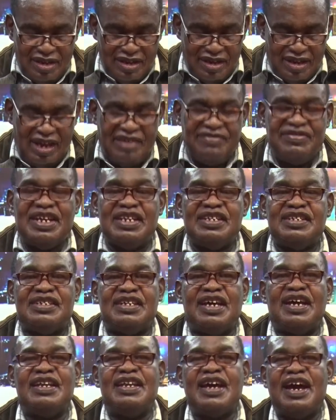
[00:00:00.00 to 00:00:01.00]
If there is
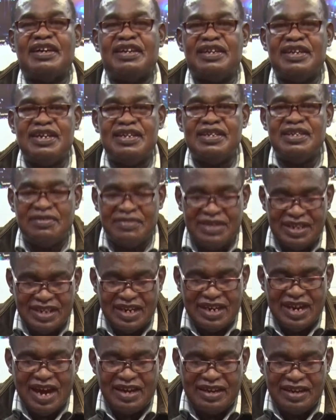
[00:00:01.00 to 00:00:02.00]
an agreed
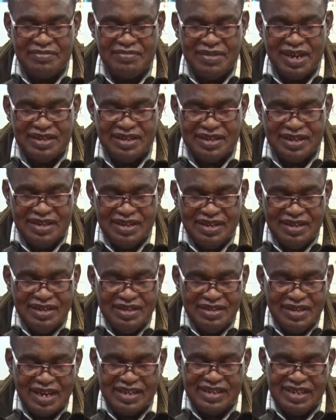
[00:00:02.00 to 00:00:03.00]
written agreement,
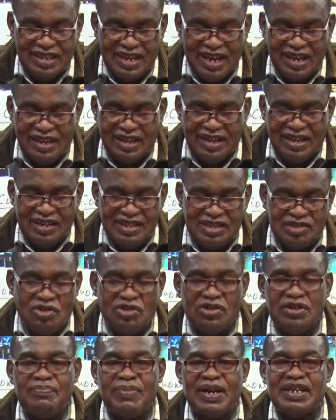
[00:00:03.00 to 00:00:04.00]
that is it's
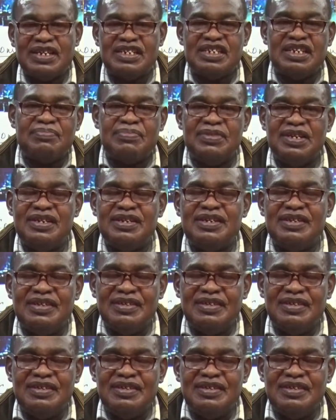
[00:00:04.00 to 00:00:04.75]
called partnership deed.